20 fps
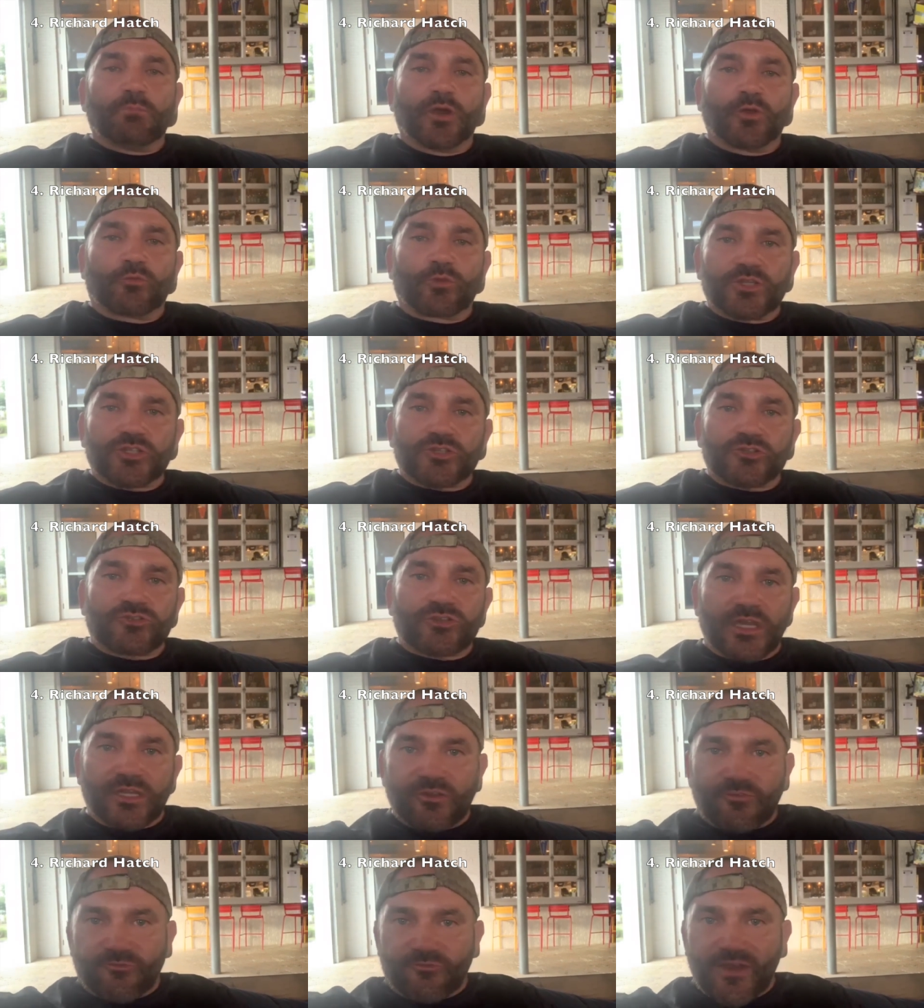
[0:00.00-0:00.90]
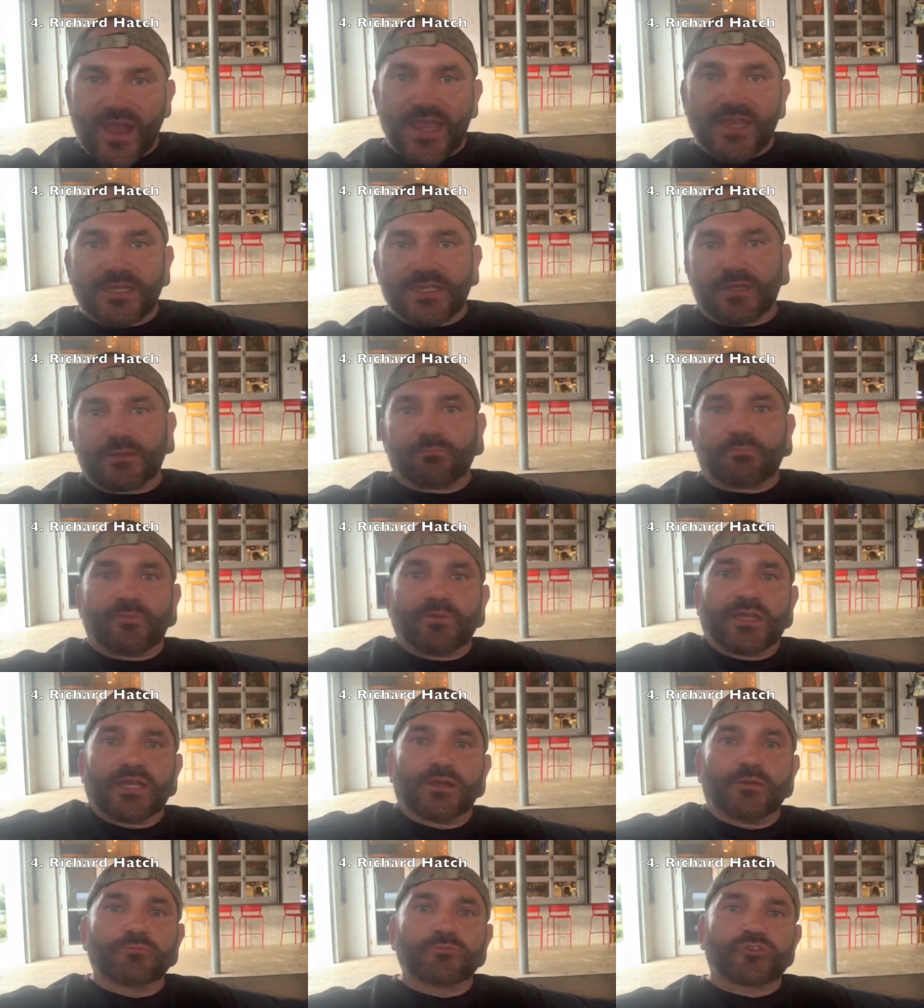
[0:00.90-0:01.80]
But Richard tried to fight it.
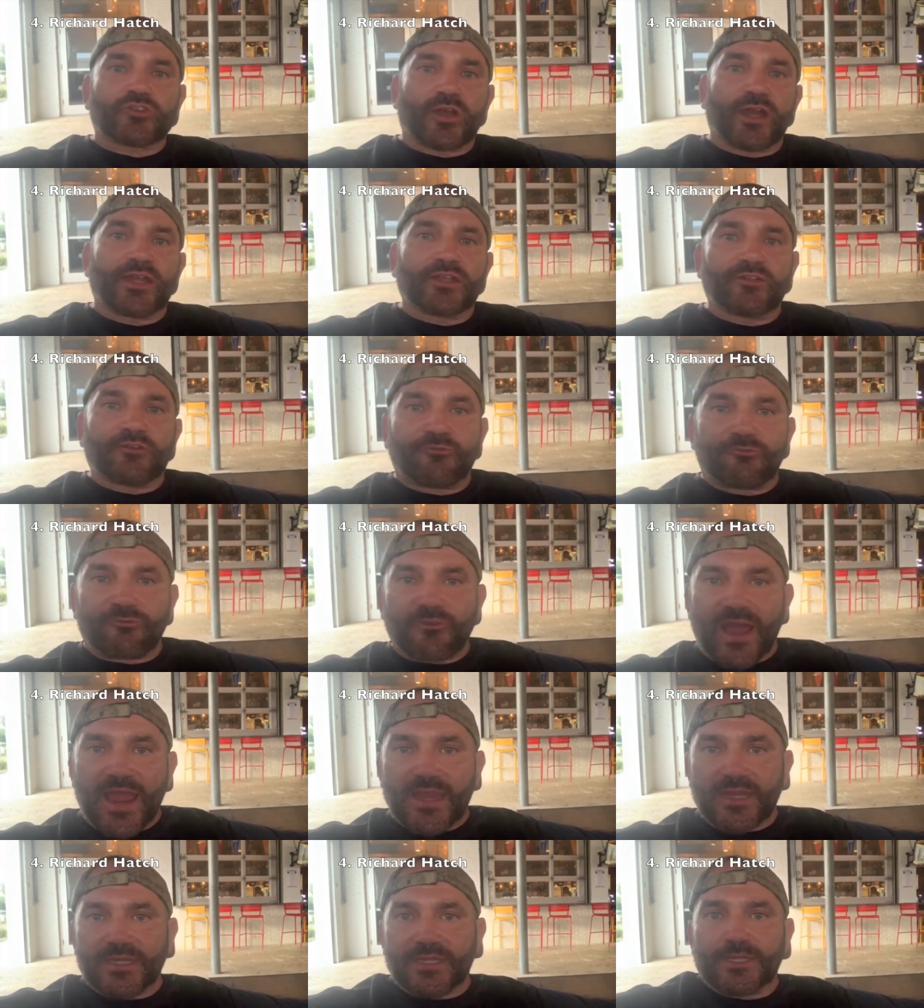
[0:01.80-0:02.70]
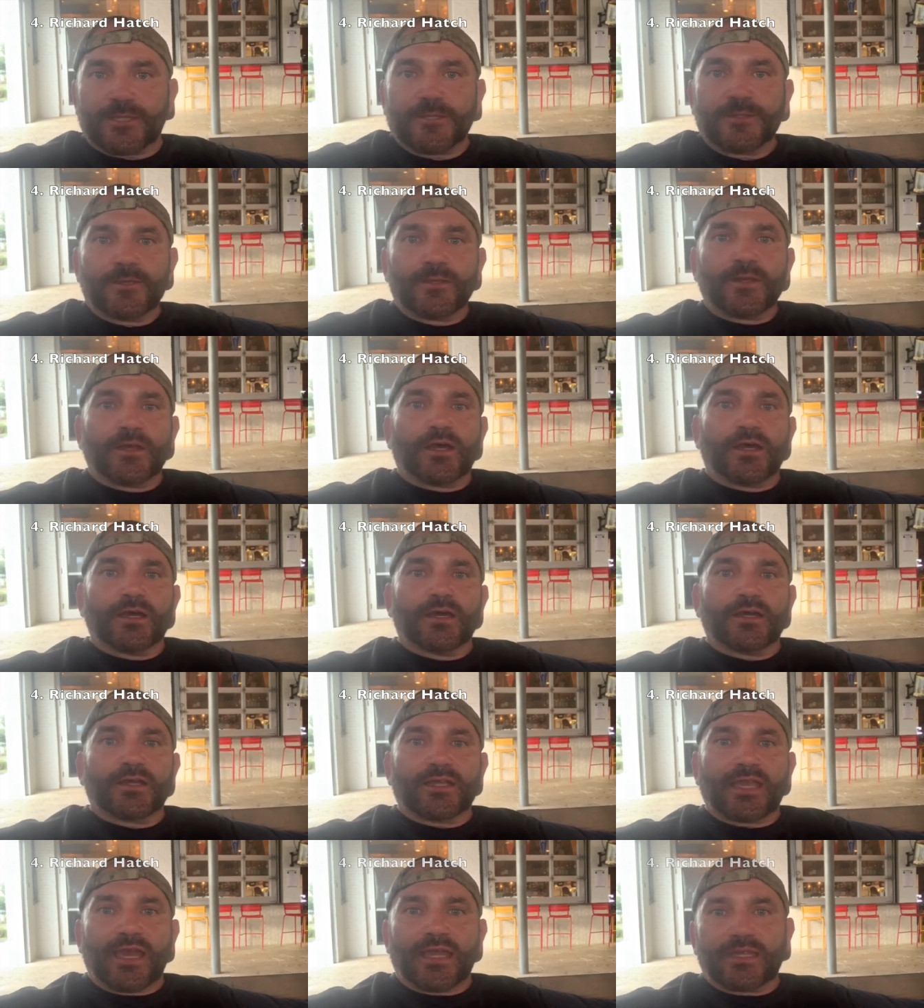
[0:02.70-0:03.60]
Him trying to fight it
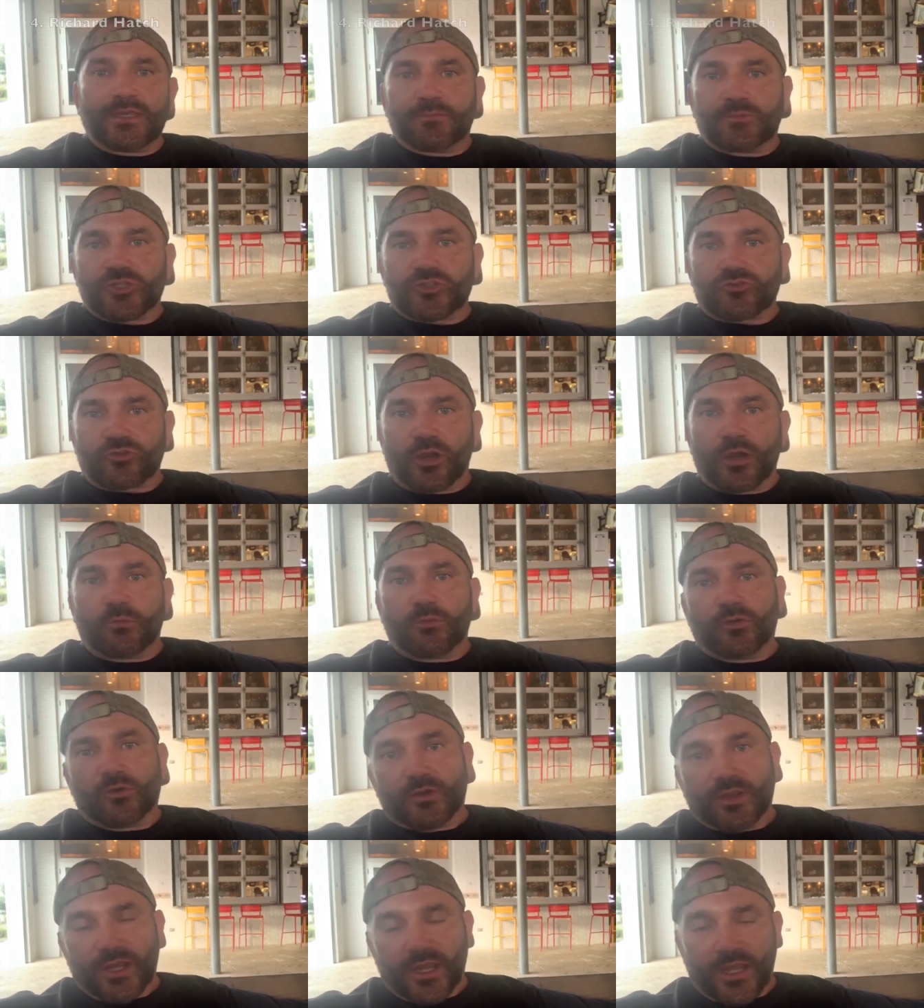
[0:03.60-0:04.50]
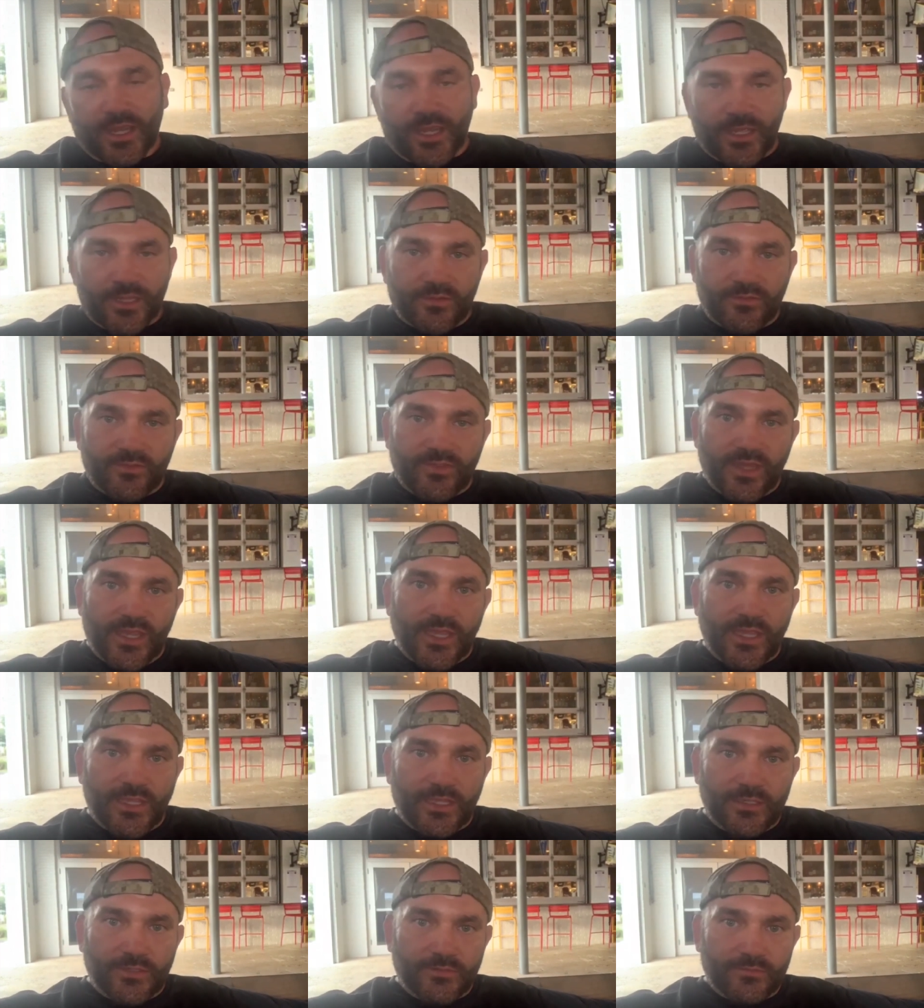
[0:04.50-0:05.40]
got him in trouble and
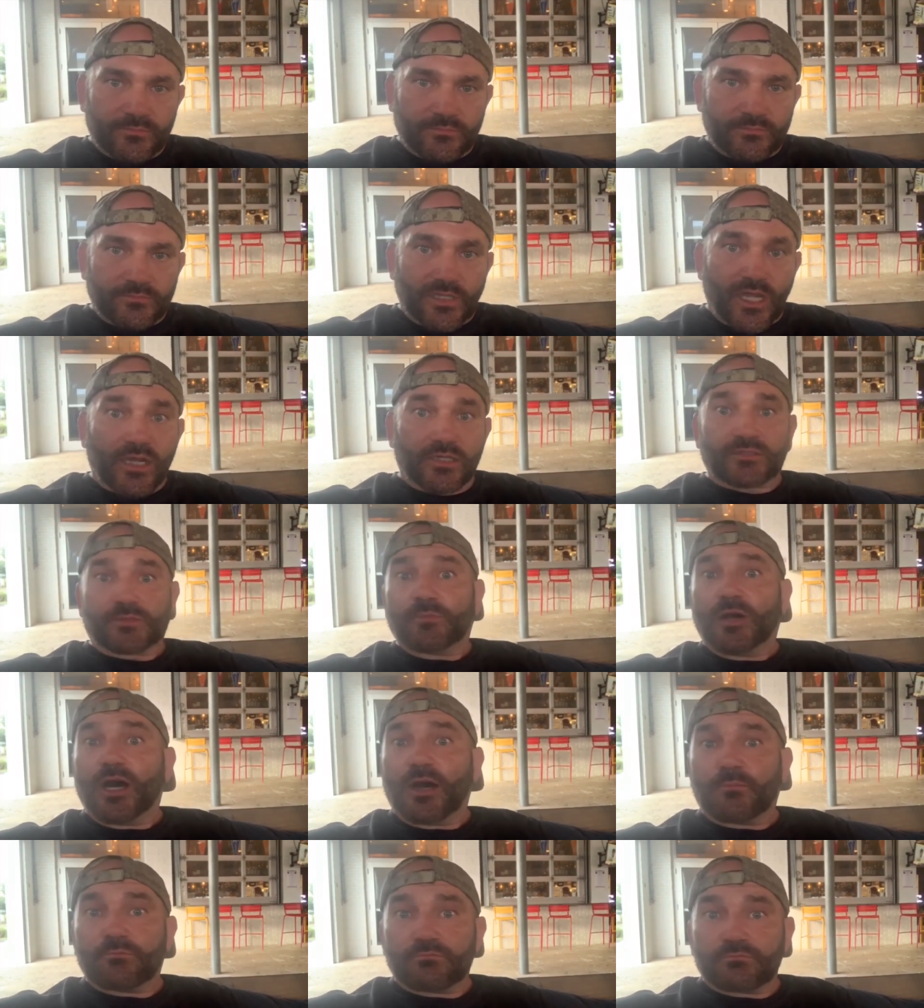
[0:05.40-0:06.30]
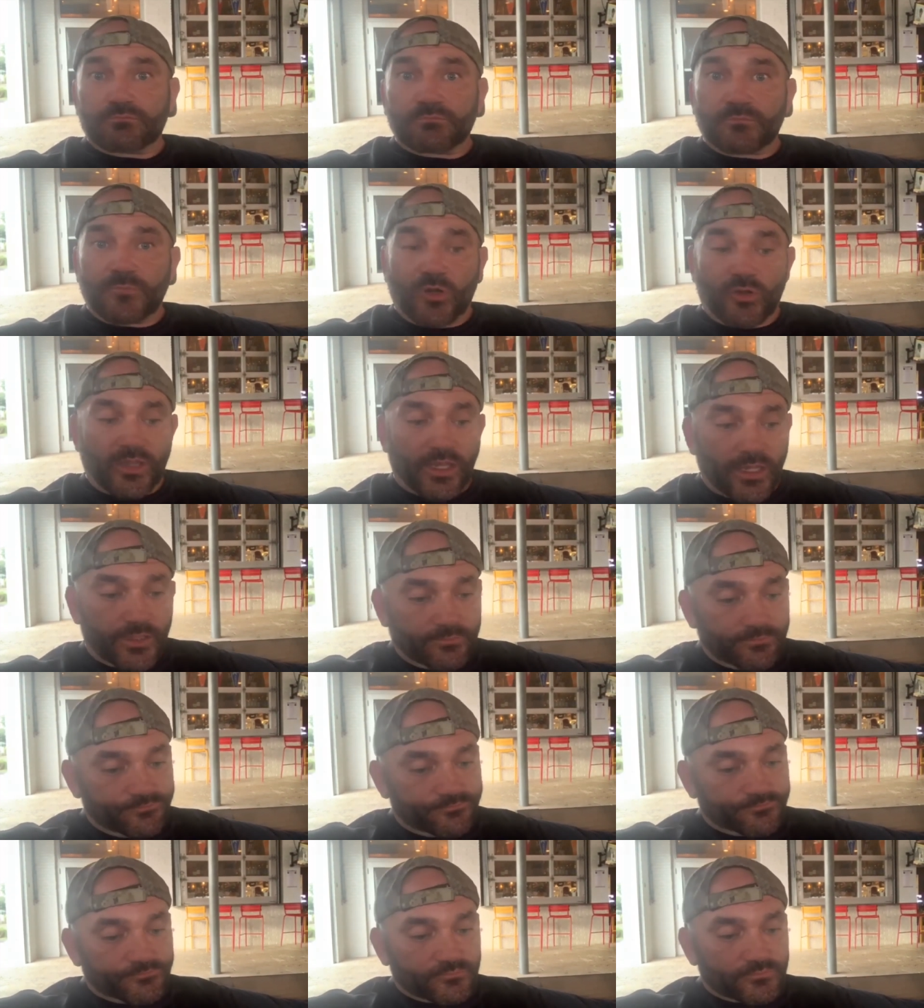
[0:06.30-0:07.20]
they locked him up.
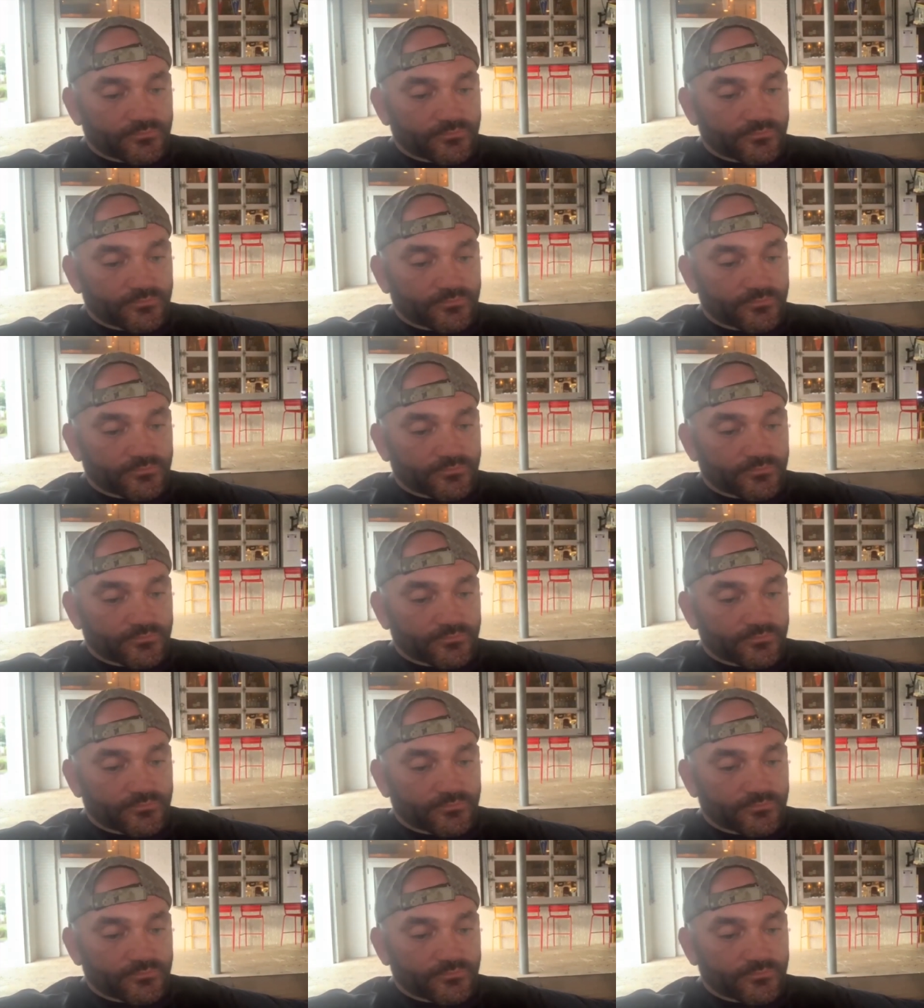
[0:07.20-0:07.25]
Okay?